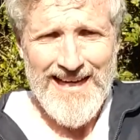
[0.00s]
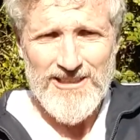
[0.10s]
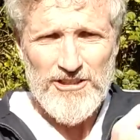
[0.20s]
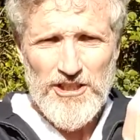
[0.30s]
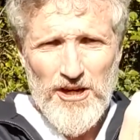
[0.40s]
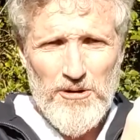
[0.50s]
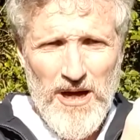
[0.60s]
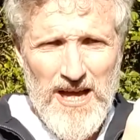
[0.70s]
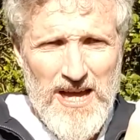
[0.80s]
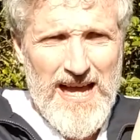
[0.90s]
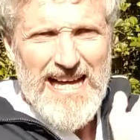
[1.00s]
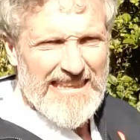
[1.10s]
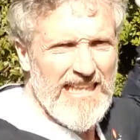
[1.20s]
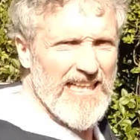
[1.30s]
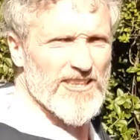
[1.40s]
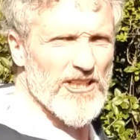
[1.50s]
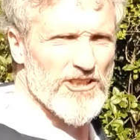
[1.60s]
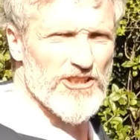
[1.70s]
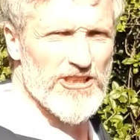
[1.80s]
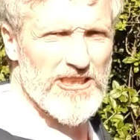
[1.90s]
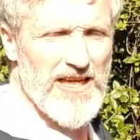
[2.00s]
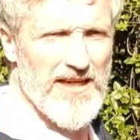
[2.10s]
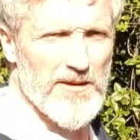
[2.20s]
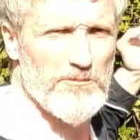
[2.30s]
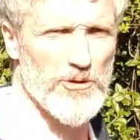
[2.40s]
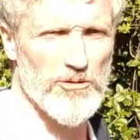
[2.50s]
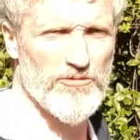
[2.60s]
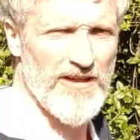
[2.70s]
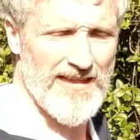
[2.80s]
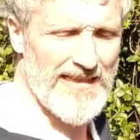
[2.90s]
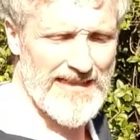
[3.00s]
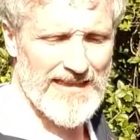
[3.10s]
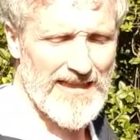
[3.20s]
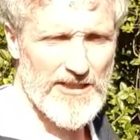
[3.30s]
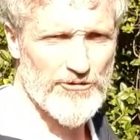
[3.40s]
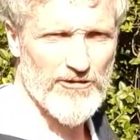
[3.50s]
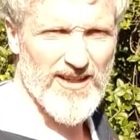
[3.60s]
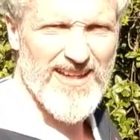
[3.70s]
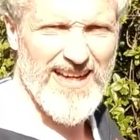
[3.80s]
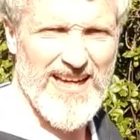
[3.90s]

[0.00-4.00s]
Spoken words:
So it's a slight move laterally,